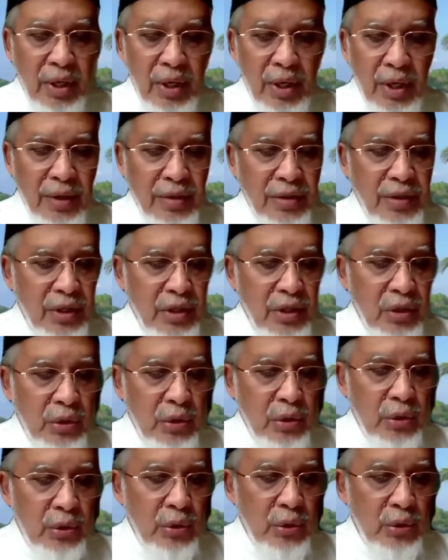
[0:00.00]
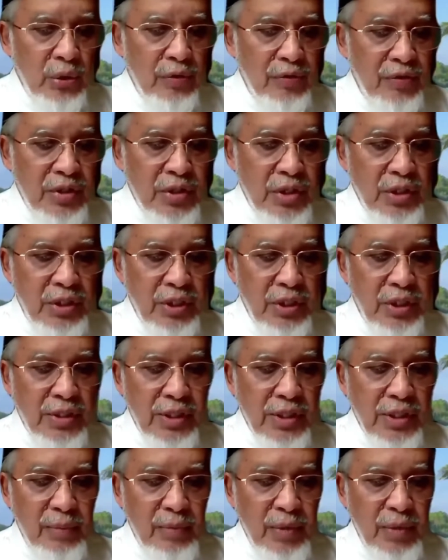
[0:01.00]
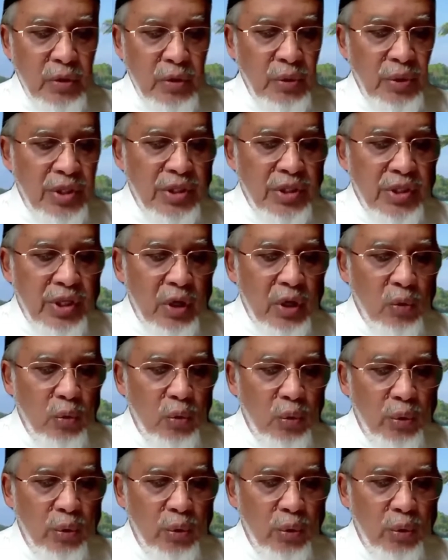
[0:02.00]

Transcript: the University Islam Indonesia,